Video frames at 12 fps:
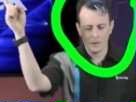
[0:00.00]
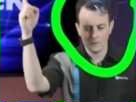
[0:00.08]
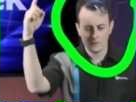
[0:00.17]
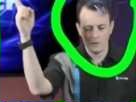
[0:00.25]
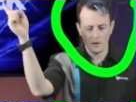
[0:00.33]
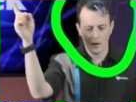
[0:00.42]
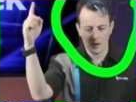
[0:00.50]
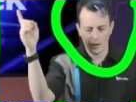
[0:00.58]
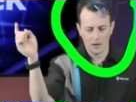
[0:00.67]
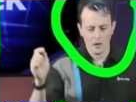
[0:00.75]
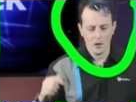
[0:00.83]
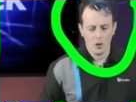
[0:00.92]
see
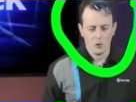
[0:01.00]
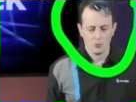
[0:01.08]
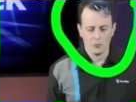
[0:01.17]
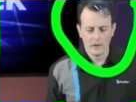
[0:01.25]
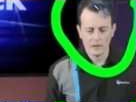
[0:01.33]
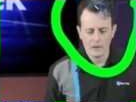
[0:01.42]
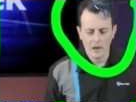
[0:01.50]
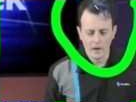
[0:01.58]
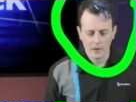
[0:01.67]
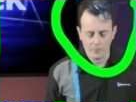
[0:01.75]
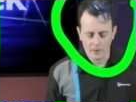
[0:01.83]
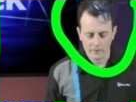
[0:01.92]
a red line
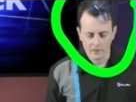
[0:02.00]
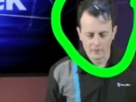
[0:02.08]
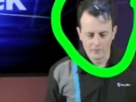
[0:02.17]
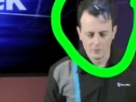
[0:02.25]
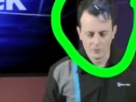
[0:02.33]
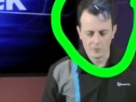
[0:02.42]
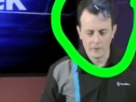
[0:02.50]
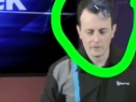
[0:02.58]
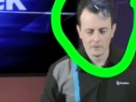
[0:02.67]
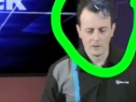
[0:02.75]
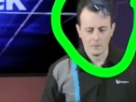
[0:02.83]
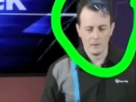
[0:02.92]
above us, which
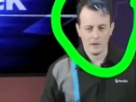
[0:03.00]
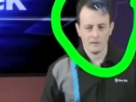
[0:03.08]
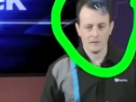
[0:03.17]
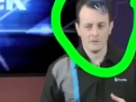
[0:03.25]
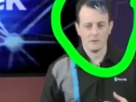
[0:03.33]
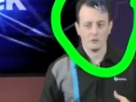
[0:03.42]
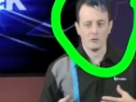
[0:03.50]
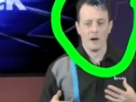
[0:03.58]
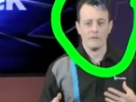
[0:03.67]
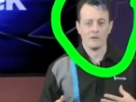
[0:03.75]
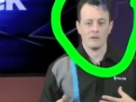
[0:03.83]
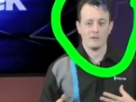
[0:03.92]
basically means that this
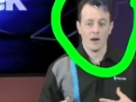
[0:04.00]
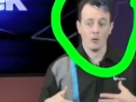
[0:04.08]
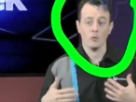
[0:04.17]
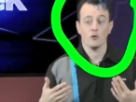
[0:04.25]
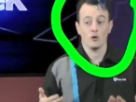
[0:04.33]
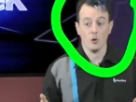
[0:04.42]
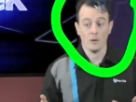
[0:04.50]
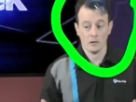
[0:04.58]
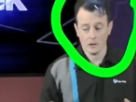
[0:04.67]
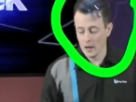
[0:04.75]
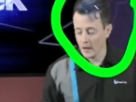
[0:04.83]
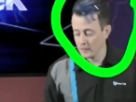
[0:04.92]
graphic is now going
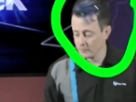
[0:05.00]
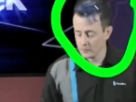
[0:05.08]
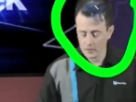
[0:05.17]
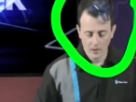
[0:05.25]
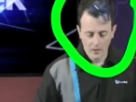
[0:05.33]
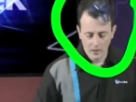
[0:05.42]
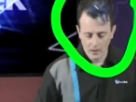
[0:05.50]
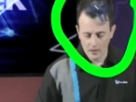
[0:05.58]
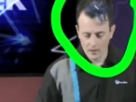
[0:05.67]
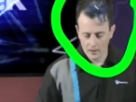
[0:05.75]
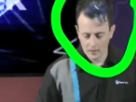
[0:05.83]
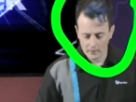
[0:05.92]
live.
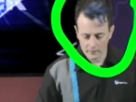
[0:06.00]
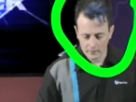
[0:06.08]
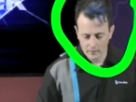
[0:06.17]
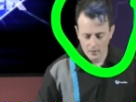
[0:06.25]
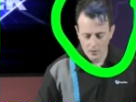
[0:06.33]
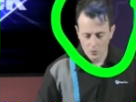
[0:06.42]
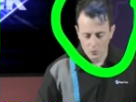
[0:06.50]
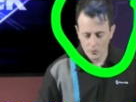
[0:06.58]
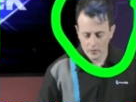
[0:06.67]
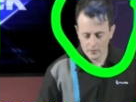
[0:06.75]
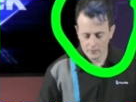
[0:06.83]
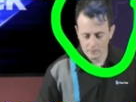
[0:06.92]
And we
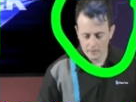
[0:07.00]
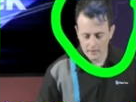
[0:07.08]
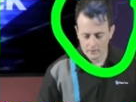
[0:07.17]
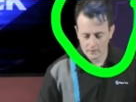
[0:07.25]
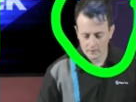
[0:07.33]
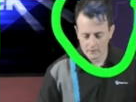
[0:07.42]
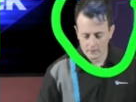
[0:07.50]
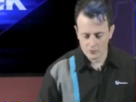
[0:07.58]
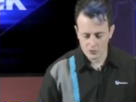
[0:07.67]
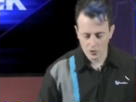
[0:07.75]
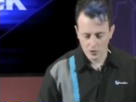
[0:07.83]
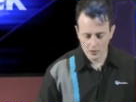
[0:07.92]
can make these
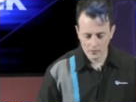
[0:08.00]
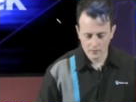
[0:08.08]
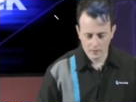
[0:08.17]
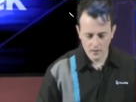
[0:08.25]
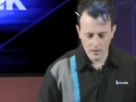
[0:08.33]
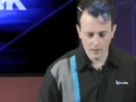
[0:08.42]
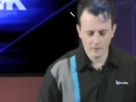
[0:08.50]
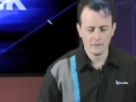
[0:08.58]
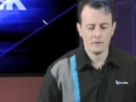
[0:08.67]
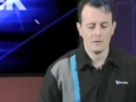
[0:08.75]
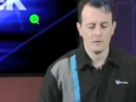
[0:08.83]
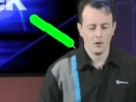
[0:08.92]
drawing
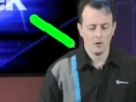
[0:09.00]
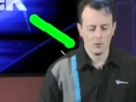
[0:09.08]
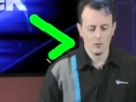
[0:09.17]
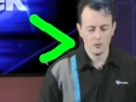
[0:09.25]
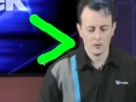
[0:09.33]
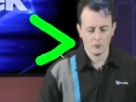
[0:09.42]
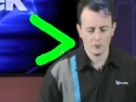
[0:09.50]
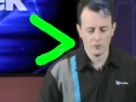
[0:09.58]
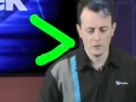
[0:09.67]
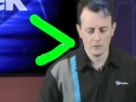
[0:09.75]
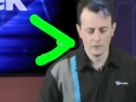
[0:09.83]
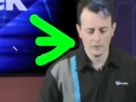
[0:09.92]
edits all in
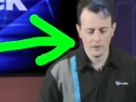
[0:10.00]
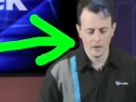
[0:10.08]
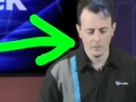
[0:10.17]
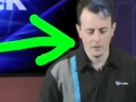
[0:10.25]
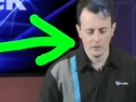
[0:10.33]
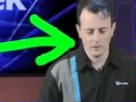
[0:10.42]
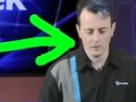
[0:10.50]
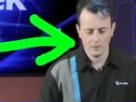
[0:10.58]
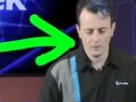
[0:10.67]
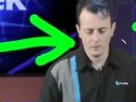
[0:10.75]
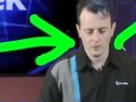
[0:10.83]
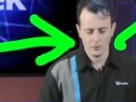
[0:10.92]
real time here.
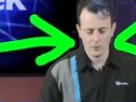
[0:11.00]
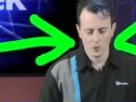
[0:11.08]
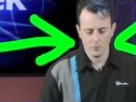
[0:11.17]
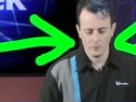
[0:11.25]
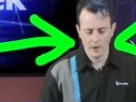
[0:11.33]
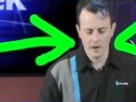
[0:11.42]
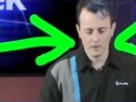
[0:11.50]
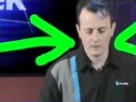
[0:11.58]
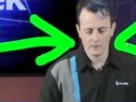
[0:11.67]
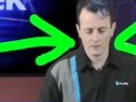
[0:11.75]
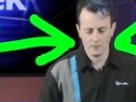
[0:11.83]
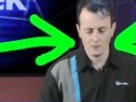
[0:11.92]
So if we go back
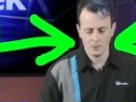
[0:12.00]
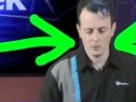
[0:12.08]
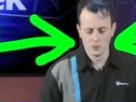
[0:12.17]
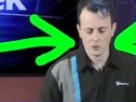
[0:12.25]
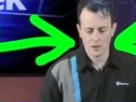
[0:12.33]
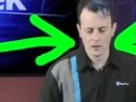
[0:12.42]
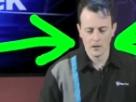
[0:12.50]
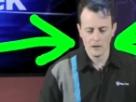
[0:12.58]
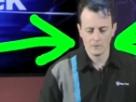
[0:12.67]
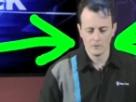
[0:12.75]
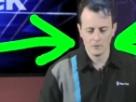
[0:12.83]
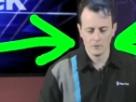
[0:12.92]
to
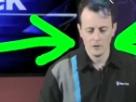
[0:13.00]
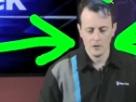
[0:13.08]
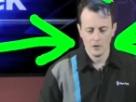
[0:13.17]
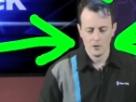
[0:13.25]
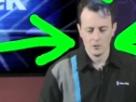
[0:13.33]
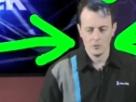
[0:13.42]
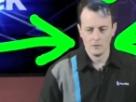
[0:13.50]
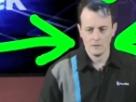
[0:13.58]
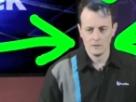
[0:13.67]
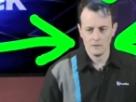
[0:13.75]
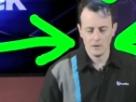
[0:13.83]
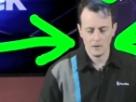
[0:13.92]
TriCaster, you can
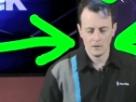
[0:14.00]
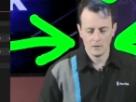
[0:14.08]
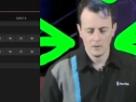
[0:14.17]
see